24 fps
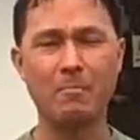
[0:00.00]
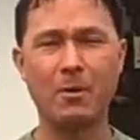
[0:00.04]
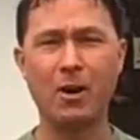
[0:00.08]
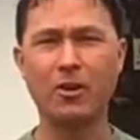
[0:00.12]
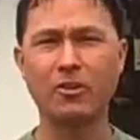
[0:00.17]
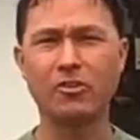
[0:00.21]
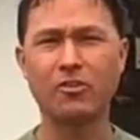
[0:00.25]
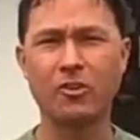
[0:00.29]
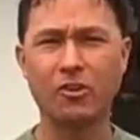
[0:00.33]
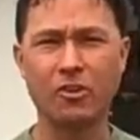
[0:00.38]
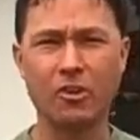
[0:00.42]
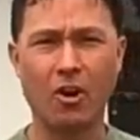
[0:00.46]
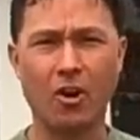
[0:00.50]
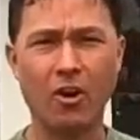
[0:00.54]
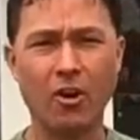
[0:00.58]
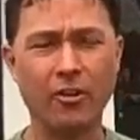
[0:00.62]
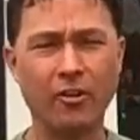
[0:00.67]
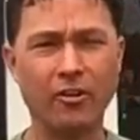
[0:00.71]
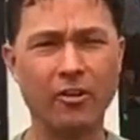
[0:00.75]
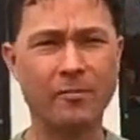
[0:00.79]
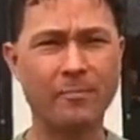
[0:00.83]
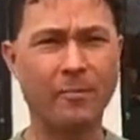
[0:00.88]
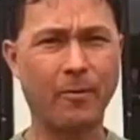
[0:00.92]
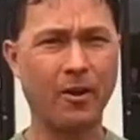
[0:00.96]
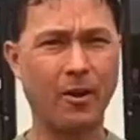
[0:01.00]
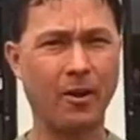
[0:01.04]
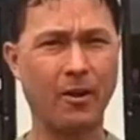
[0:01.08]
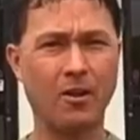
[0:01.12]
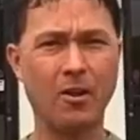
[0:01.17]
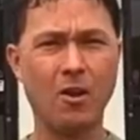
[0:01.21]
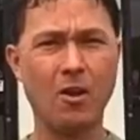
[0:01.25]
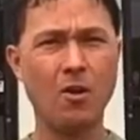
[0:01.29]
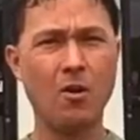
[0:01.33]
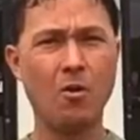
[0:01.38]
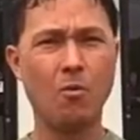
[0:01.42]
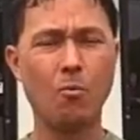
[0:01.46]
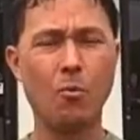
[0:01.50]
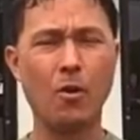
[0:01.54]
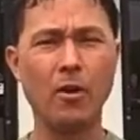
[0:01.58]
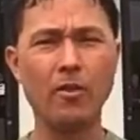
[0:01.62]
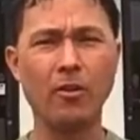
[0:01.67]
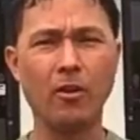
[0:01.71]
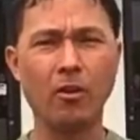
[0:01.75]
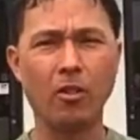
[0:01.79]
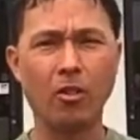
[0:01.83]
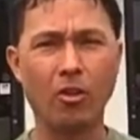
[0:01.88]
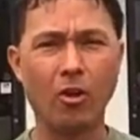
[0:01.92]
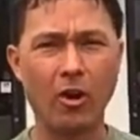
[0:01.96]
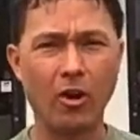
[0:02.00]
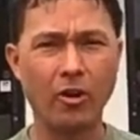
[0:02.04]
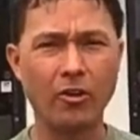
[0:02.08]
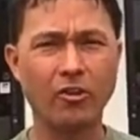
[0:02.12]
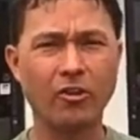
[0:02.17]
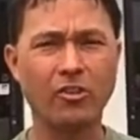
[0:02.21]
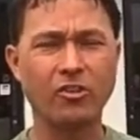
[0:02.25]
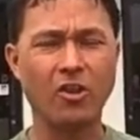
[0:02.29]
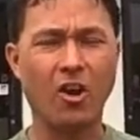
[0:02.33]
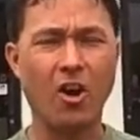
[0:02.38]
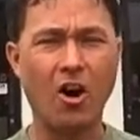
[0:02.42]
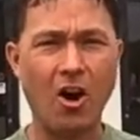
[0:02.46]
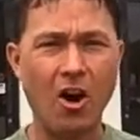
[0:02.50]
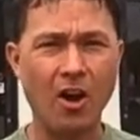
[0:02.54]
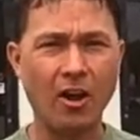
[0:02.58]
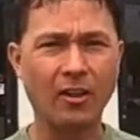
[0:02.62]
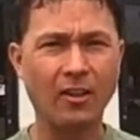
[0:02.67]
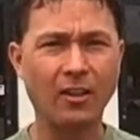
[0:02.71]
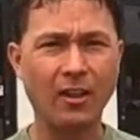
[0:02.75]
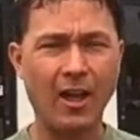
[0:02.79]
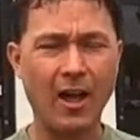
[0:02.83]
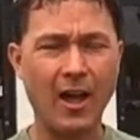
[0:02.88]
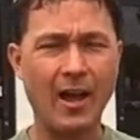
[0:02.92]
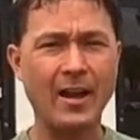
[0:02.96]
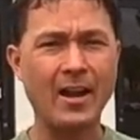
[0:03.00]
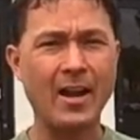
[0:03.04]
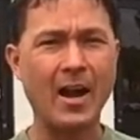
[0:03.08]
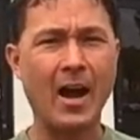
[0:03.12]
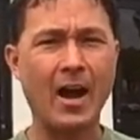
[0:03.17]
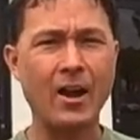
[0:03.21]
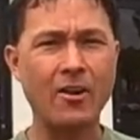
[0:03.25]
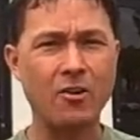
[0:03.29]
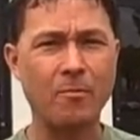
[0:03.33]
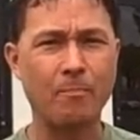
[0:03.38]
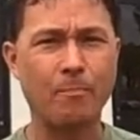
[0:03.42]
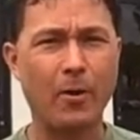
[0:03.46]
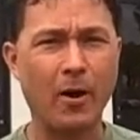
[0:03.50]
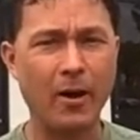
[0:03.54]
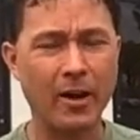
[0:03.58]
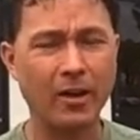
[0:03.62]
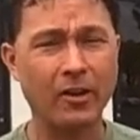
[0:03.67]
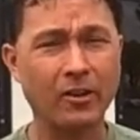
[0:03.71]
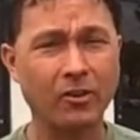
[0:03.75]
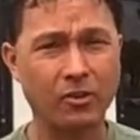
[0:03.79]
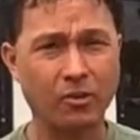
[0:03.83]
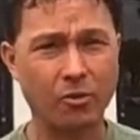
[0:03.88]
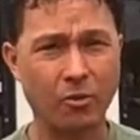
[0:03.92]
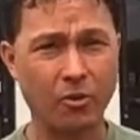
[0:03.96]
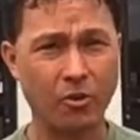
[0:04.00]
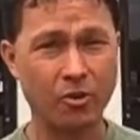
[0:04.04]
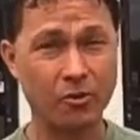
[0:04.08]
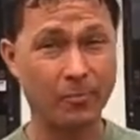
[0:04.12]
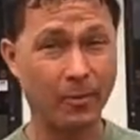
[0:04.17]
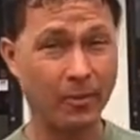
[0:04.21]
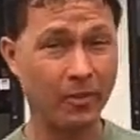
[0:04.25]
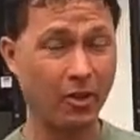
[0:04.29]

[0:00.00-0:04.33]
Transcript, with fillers: Now, Monster Garden is probably one of the largest online hydroponic stores,